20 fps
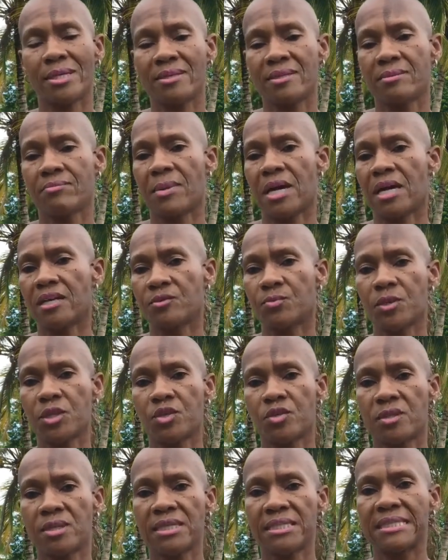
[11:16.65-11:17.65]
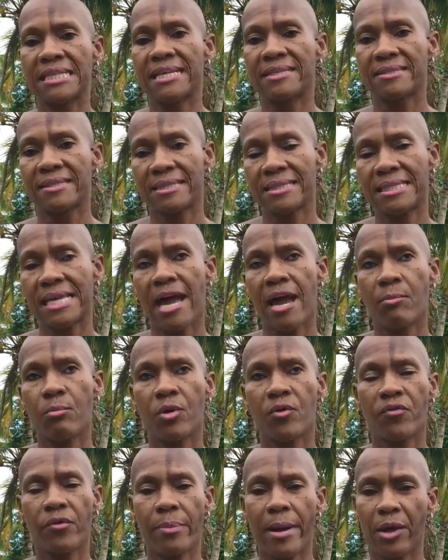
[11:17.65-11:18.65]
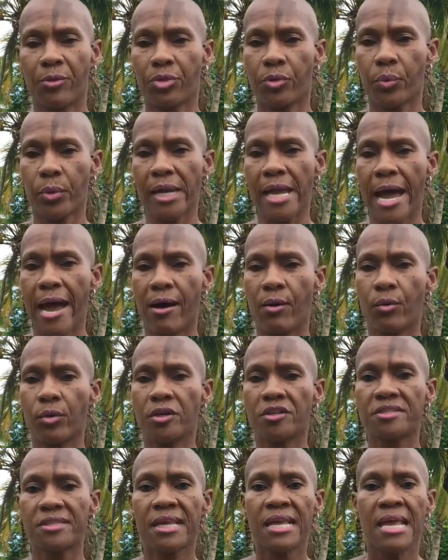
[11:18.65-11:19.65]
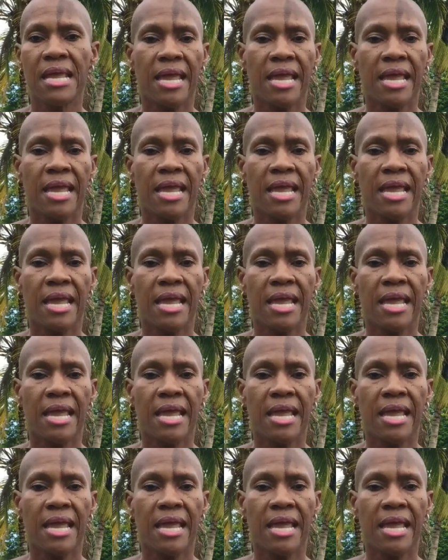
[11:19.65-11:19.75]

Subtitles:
my husband usually sets the timer for about 3 hours,